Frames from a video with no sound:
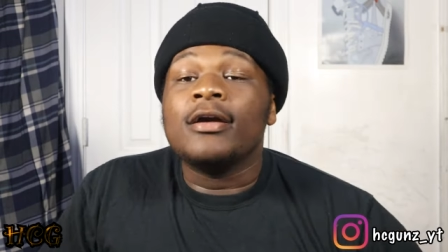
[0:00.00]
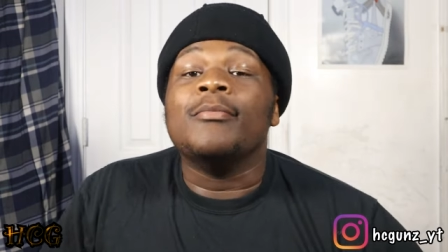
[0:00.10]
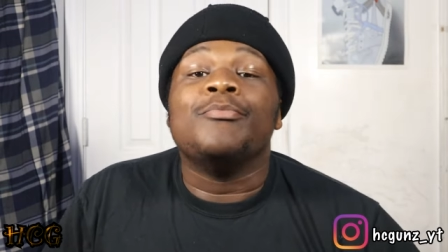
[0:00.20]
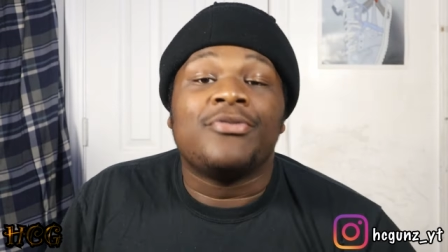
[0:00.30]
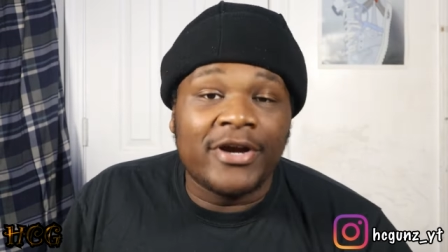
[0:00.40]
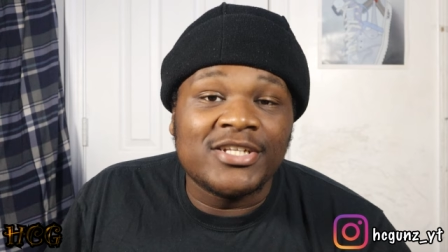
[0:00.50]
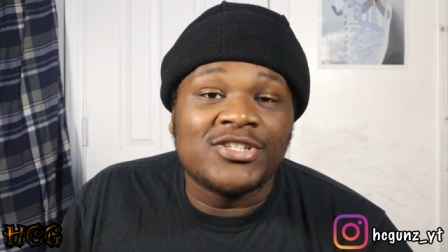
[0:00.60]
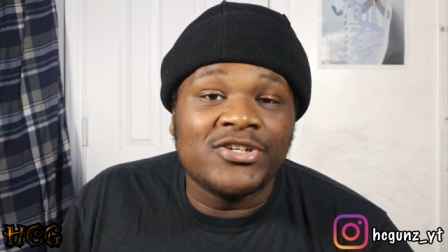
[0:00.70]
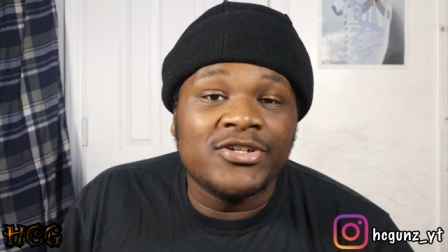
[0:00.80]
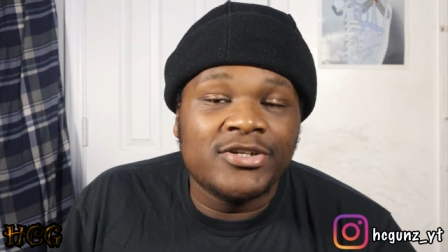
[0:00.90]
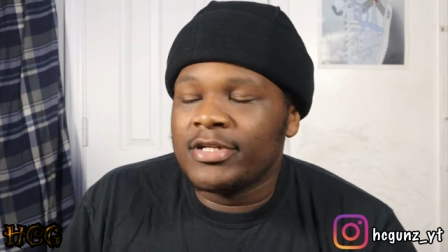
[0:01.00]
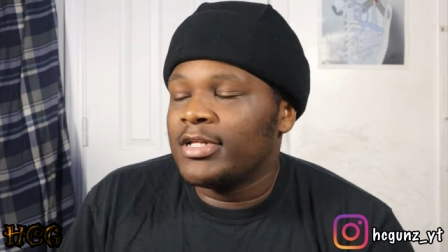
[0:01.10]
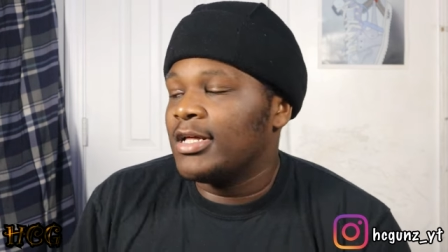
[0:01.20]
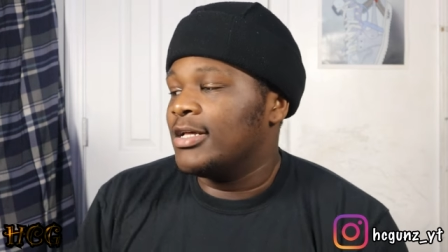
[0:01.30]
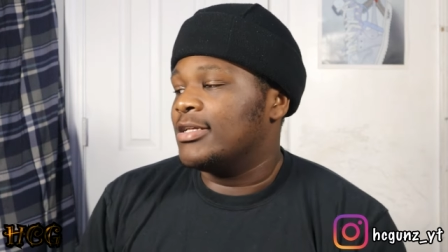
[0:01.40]
compressor.
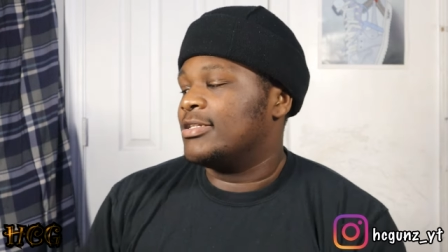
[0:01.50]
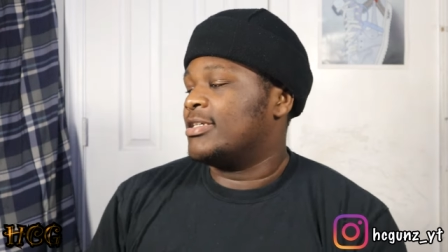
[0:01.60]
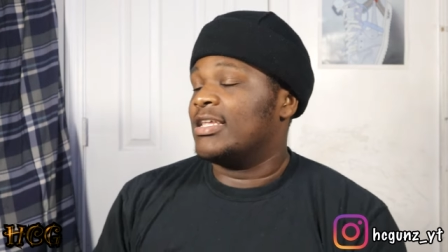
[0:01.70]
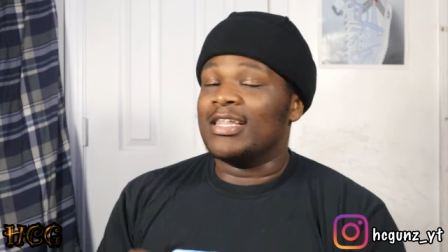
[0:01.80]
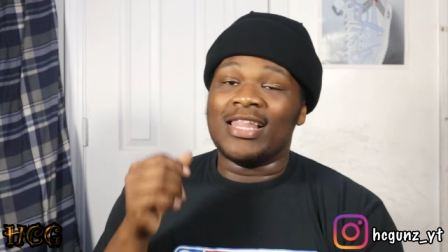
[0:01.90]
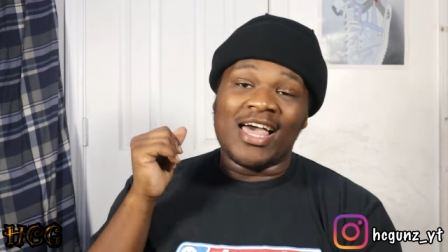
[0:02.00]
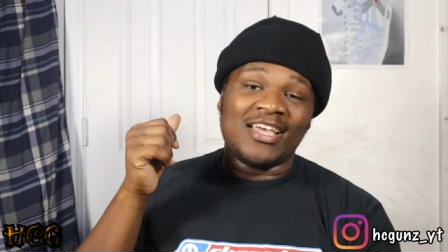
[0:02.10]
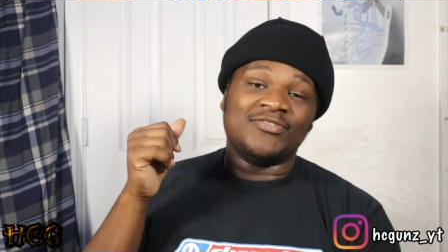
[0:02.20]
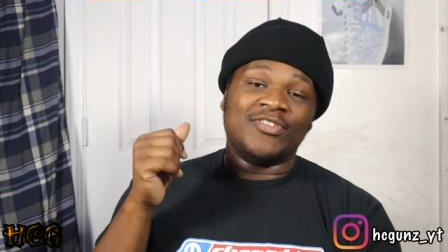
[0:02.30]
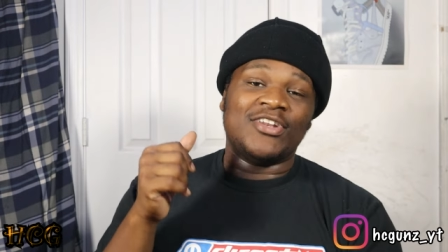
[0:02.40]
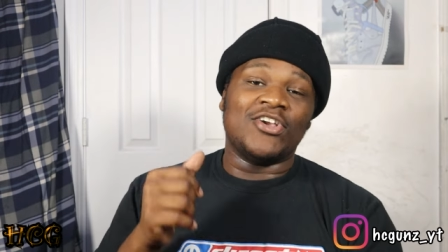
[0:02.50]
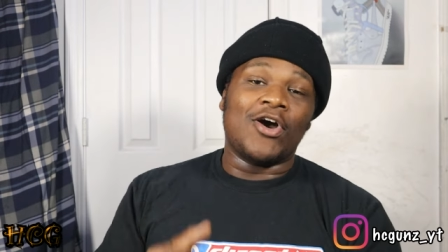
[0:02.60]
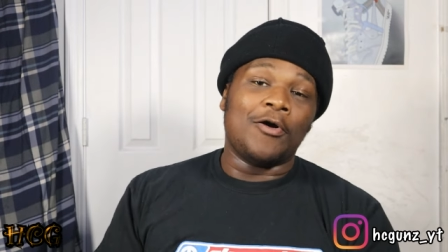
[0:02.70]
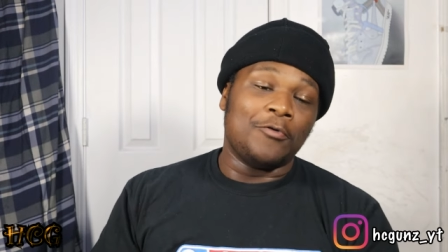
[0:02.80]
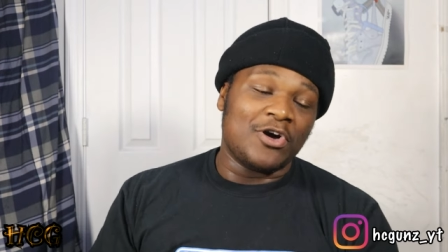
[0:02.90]
Cause in the last
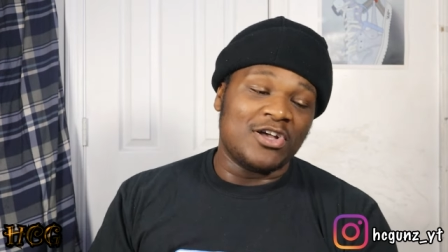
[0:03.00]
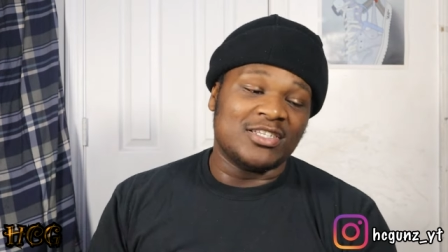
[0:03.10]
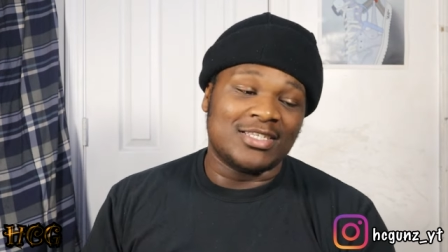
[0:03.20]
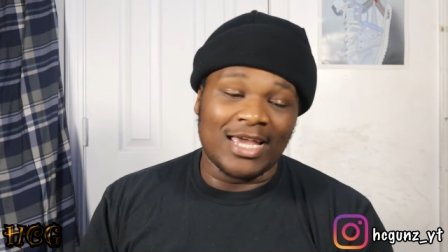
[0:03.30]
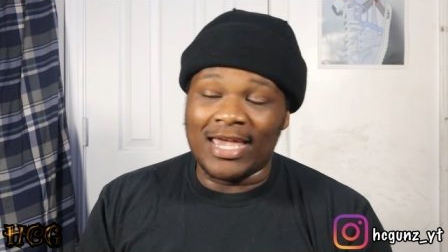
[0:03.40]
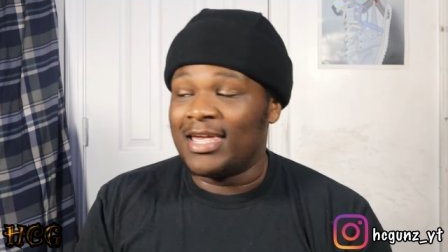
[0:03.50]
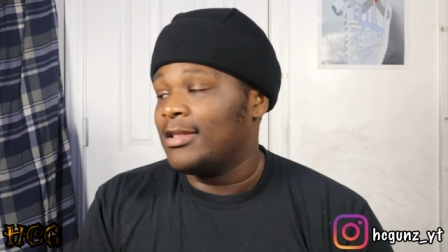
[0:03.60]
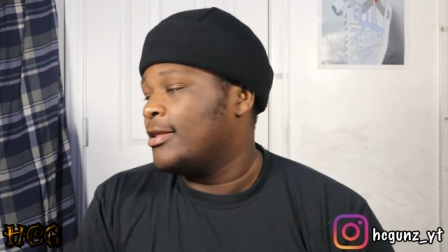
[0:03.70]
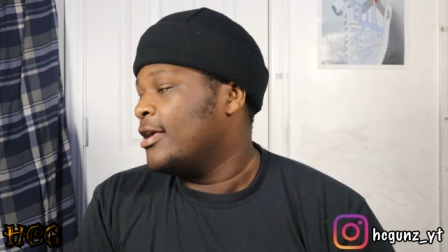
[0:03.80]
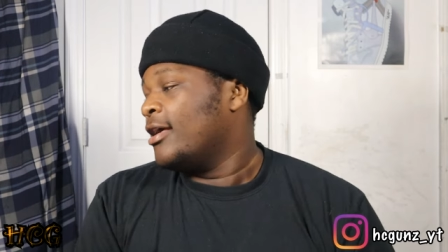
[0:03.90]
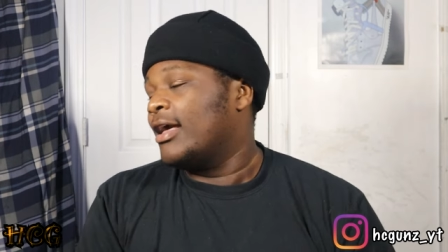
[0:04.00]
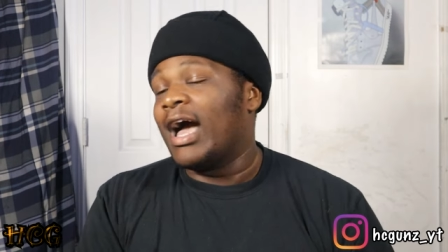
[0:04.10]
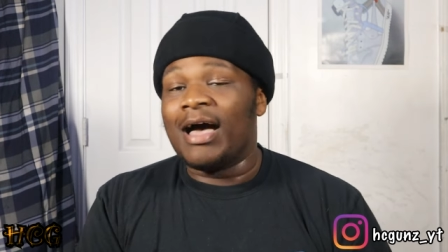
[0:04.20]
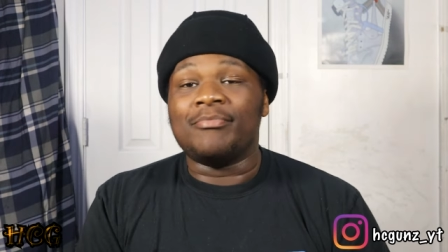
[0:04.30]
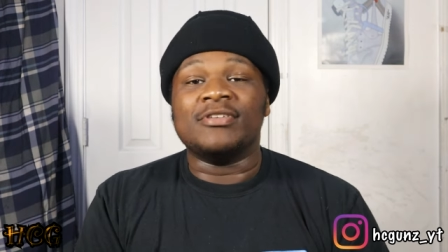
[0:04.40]
video I was saying
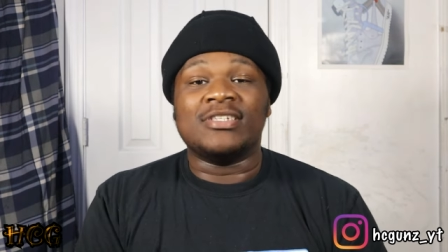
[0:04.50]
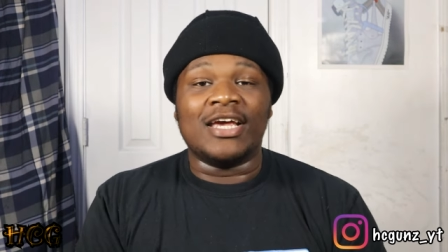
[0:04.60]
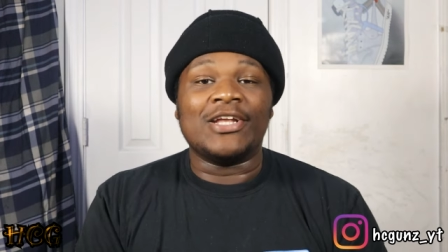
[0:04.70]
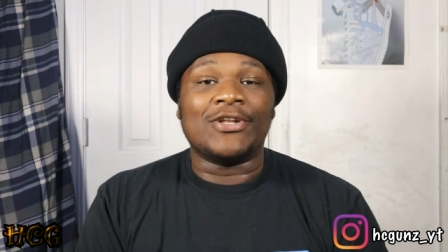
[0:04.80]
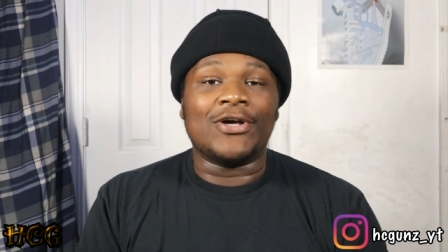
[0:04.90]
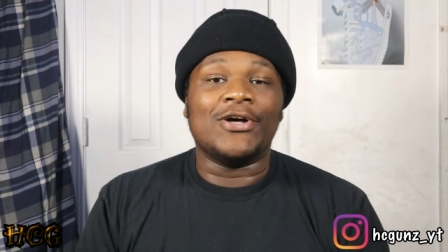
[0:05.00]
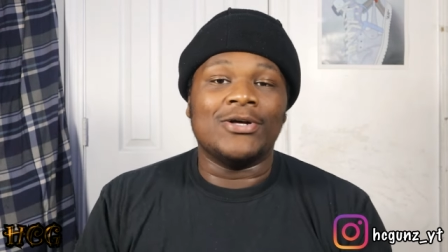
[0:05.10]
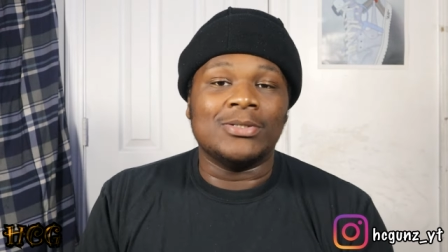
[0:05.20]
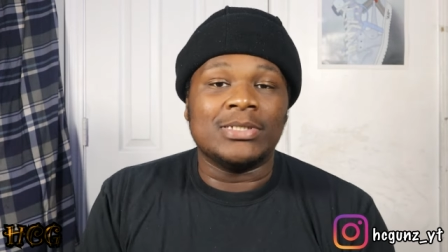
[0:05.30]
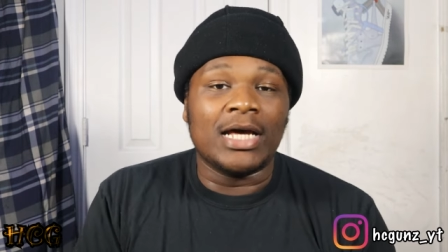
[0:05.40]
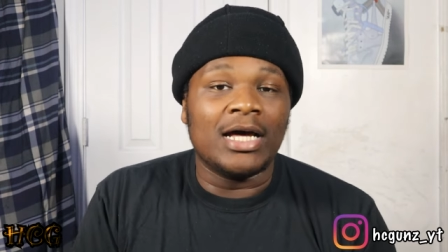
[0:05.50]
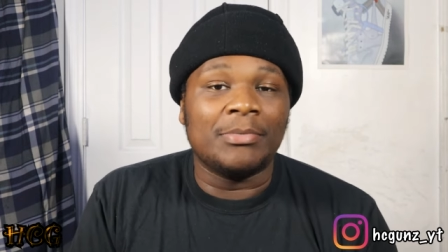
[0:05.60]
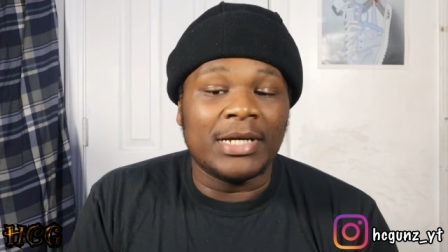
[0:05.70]
compensated the whole time.